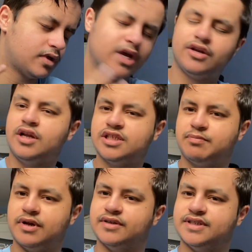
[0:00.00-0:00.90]
I don't know how to
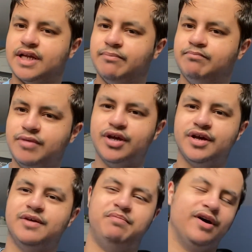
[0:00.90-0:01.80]
pronounce his name.
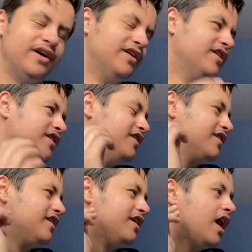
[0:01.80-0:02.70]
But
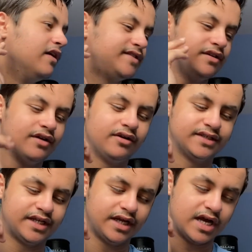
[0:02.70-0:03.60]
I
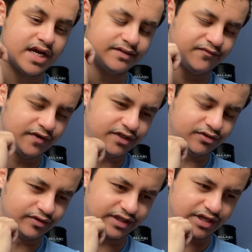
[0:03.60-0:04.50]
first
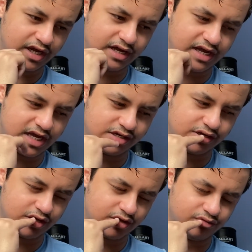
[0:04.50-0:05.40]
saw this guy
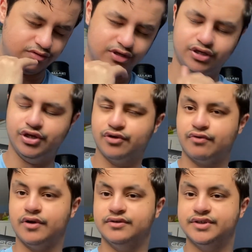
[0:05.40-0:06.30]
in the
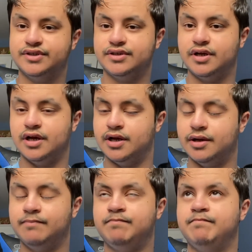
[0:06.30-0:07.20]
Euros
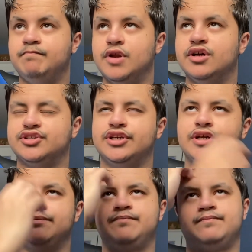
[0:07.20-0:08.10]
last
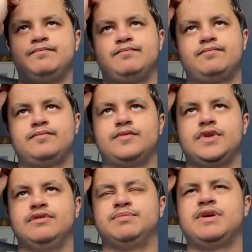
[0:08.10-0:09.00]
year.
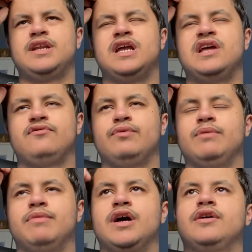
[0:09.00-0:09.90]
He was playing that left
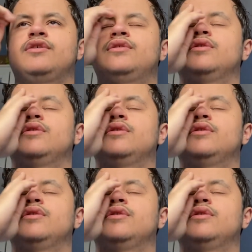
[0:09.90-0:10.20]
wing back.